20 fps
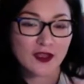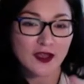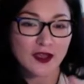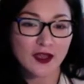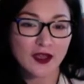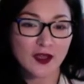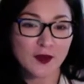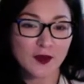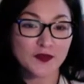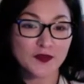
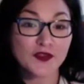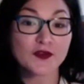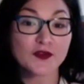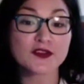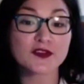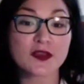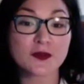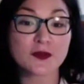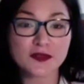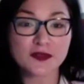There are
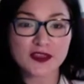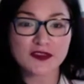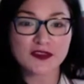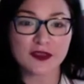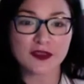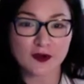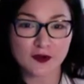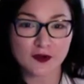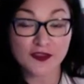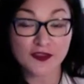some things
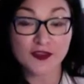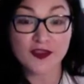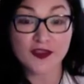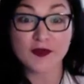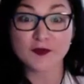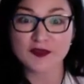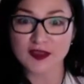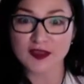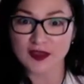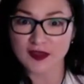that are
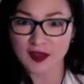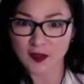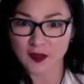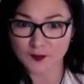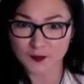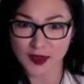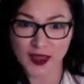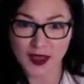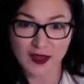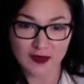themes that come
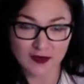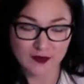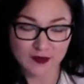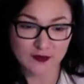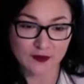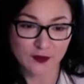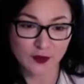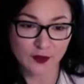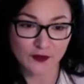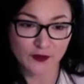back
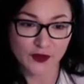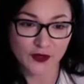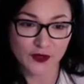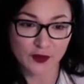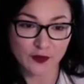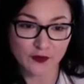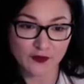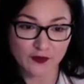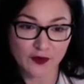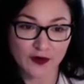over and
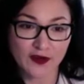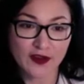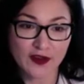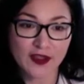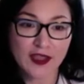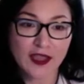over.